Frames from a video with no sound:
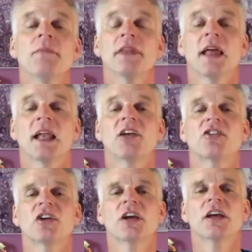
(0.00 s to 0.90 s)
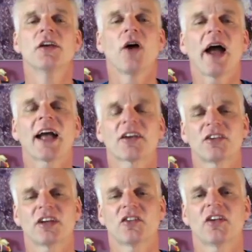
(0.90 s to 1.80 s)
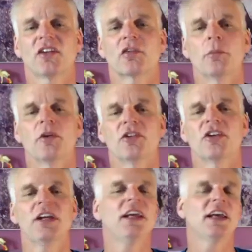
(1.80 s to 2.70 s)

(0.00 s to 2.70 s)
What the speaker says: Now you access this from the sea.